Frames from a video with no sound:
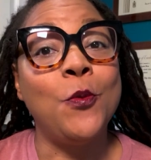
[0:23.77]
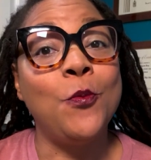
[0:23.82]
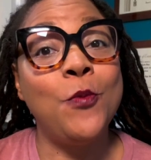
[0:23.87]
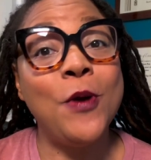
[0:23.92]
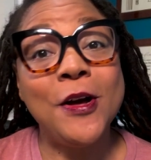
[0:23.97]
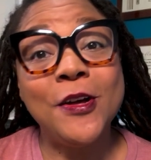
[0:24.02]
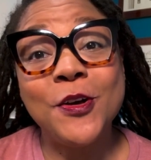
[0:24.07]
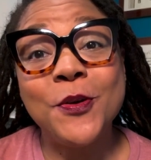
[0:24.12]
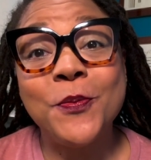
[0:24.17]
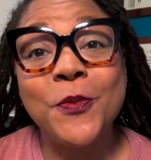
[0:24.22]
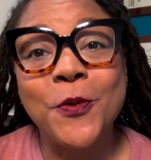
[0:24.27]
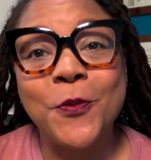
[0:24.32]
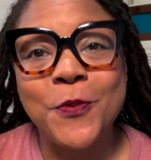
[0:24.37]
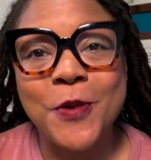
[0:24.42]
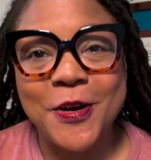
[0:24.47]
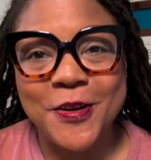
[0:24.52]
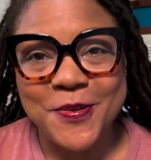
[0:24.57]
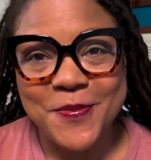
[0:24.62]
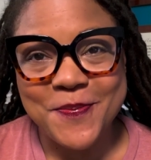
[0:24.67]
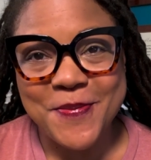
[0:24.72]
Welcome or
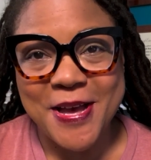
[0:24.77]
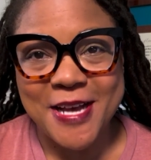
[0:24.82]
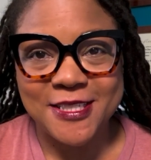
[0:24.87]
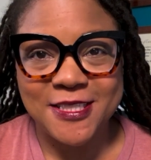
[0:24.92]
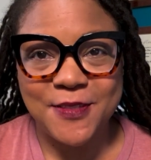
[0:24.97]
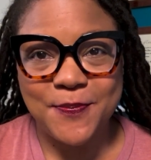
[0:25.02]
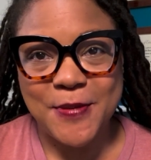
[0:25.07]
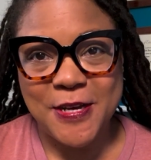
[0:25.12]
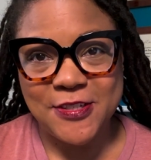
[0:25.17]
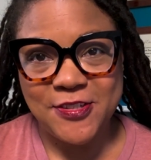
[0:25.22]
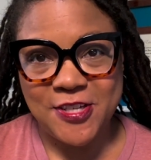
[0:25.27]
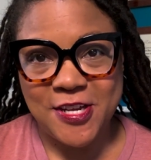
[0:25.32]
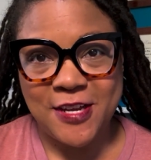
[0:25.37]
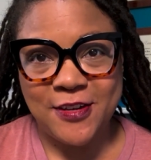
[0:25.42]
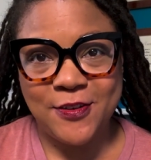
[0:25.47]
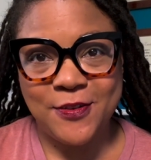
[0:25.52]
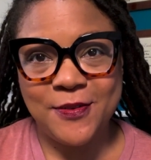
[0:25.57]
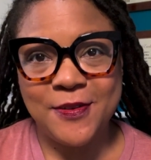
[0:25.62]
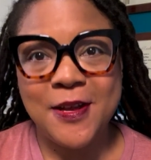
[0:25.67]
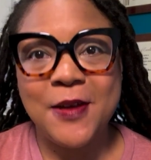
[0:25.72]
welcome back to my
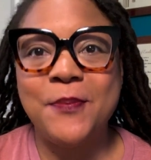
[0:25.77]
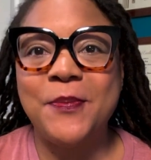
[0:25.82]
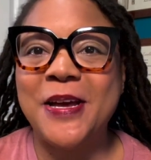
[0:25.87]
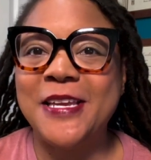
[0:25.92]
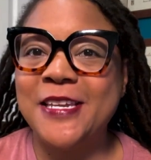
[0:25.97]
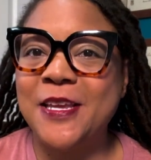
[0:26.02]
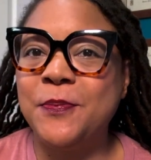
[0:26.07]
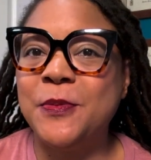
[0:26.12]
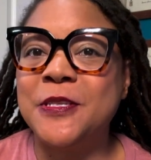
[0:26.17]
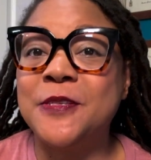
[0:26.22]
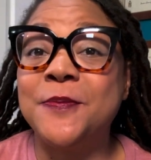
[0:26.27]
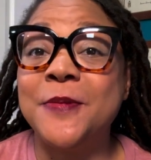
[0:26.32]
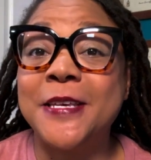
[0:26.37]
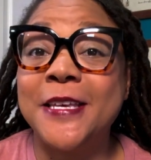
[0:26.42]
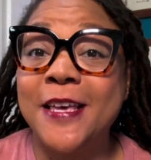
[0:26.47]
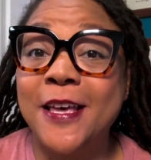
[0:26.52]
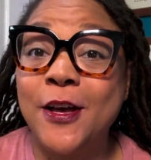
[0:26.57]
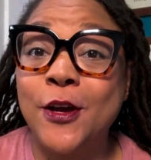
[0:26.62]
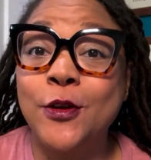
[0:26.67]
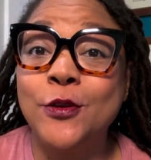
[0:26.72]
channel. My name is
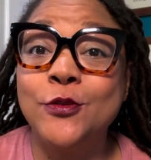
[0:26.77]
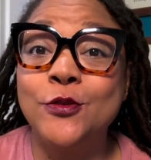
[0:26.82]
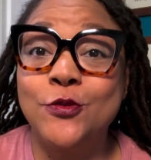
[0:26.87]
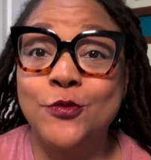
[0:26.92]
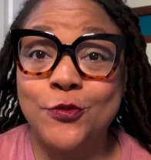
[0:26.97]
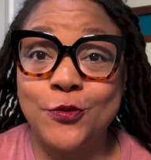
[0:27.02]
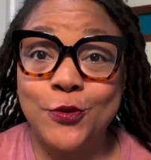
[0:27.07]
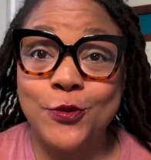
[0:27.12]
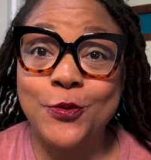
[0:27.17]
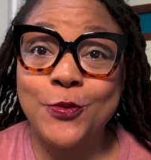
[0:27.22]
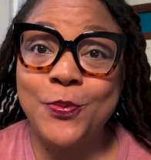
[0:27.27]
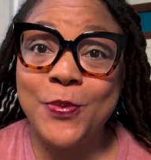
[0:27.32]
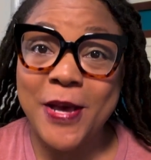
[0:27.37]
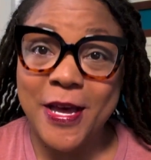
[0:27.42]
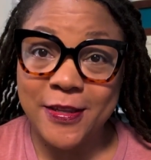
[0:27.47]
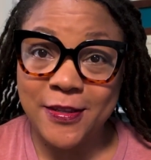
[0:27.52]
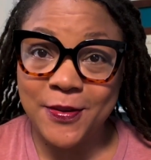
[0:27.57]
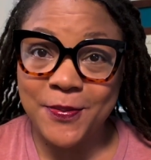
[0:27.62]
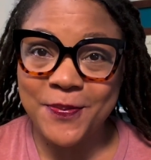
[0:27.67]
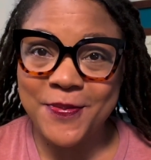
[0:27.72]
Mikkel Drew
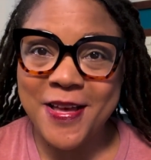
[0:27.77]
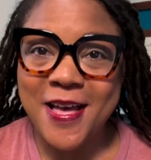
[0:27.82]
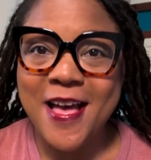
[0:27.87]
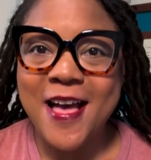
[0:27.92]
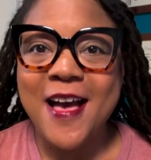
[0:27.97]
Pelham.